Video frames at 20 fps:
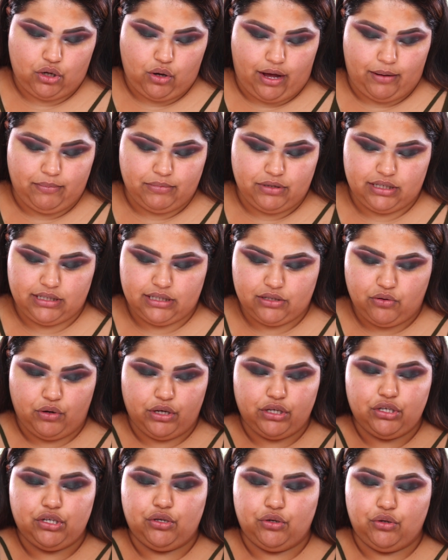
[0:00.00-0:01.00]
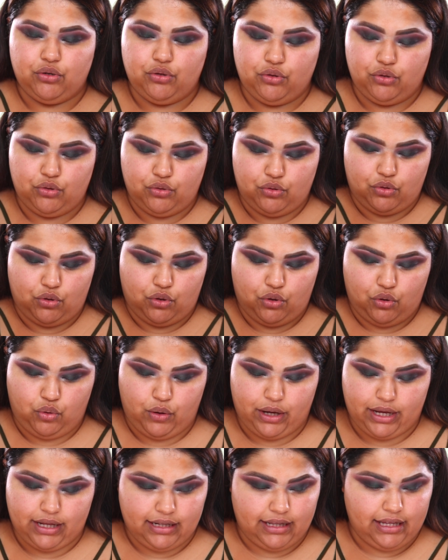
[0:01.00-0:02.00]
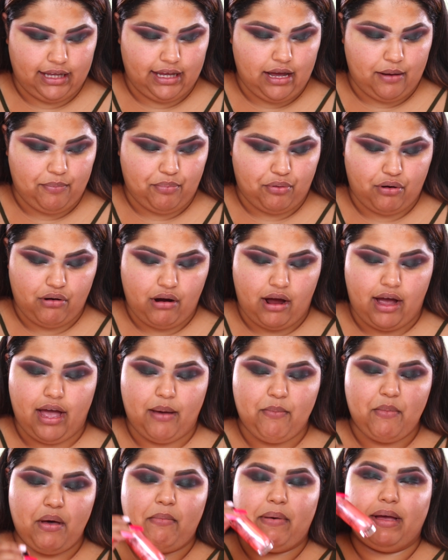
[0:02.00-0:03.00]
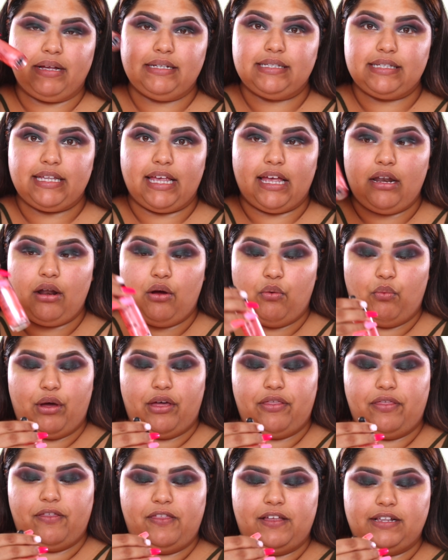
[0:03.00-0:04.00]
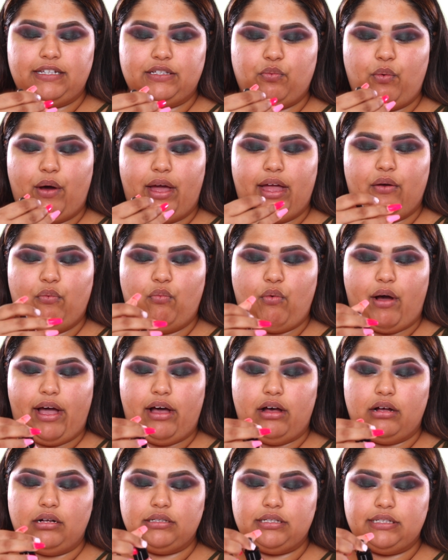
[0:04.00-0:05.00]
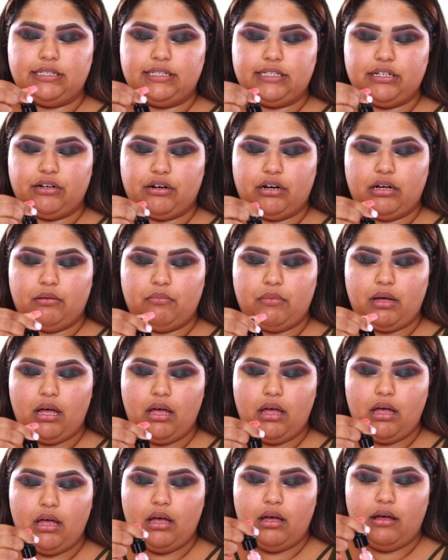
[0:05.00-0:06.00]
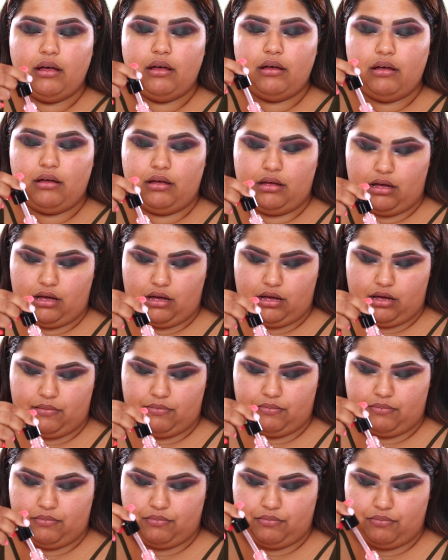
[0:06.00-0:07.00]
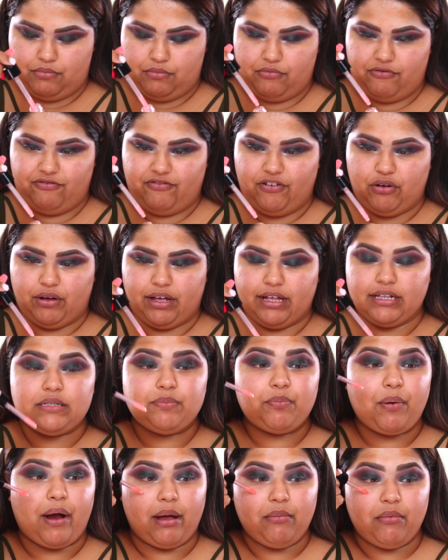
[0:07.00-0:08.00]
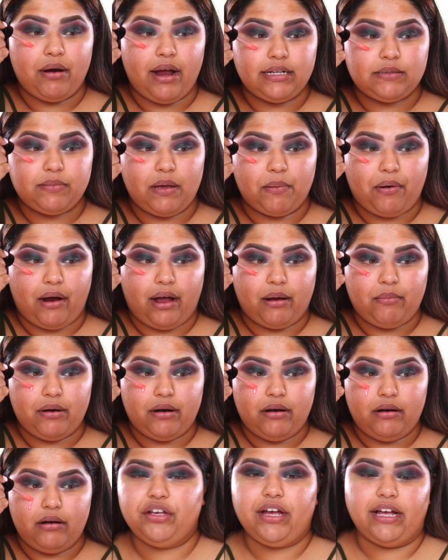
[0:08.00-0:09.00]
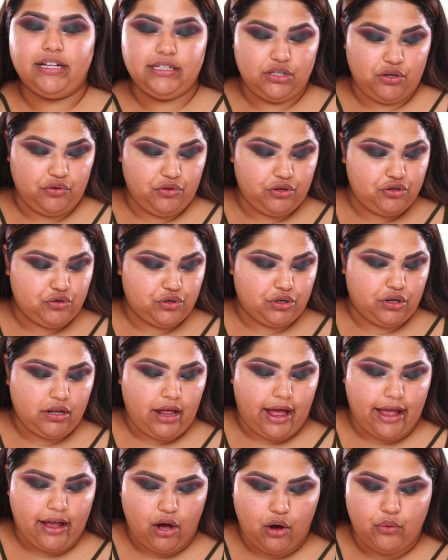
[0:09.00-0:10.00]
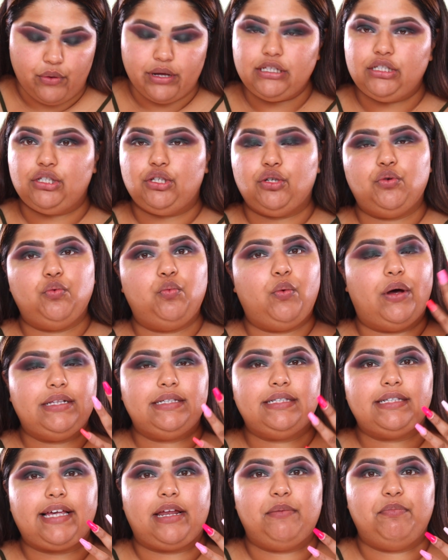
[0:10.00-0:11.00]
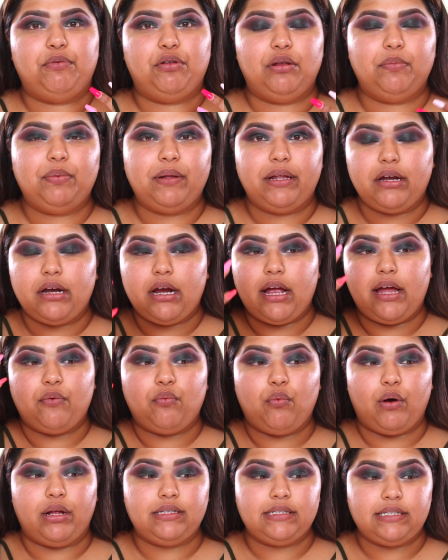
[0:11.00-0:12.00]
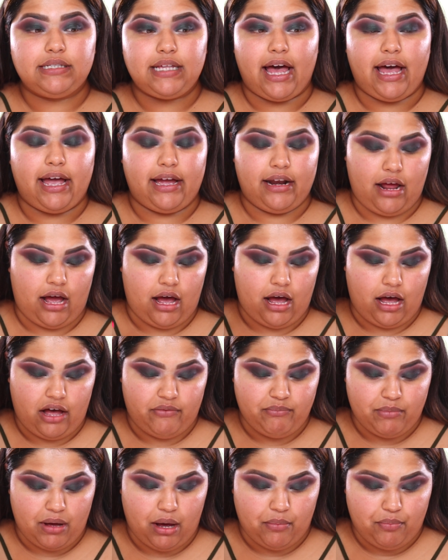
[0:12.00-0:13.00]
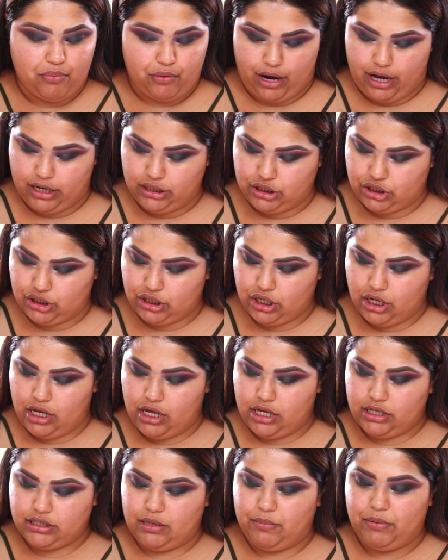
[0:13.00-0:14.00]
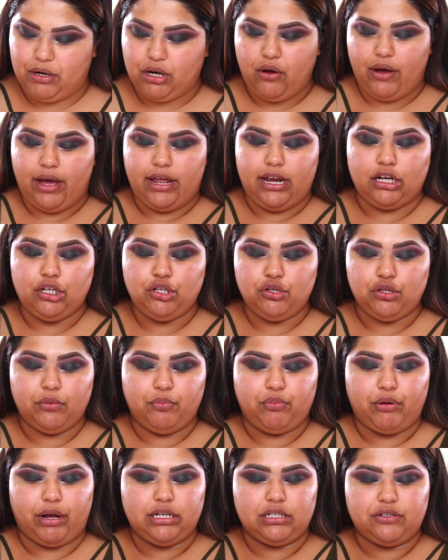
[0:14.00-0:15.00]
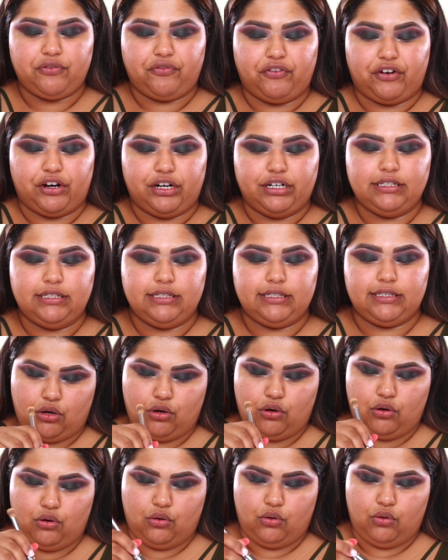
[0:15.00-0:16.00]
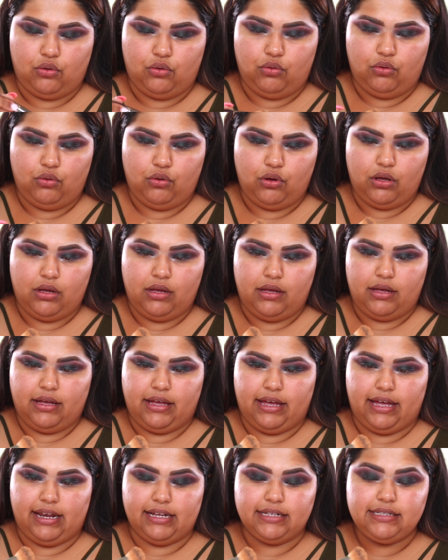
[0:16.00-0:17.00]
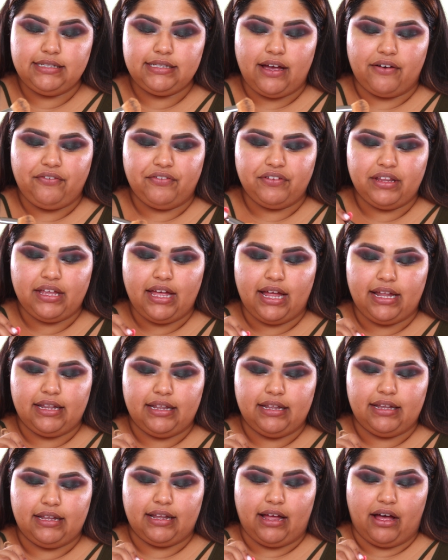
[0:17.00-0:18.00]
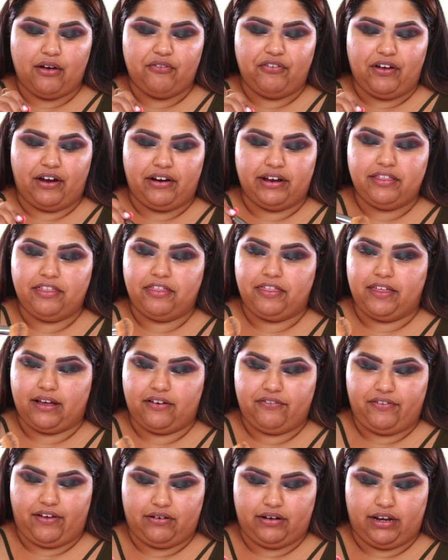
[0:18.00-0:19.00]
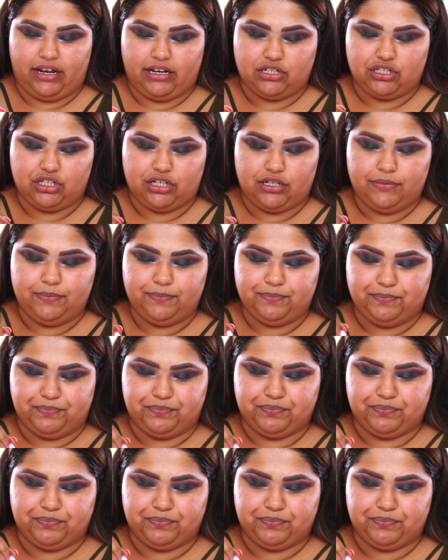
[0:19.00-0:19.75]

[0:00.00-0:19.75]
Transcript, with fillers: So I'm just going to quickly prime my skin with this Wet n Wild Serum um, Focus Primer as my primer. You guys know the drill. I always do one side Beauty Blender and one side um, a brush. So I'm going to go ahead and do the brush first. So it is definitely a, a very thick foundation.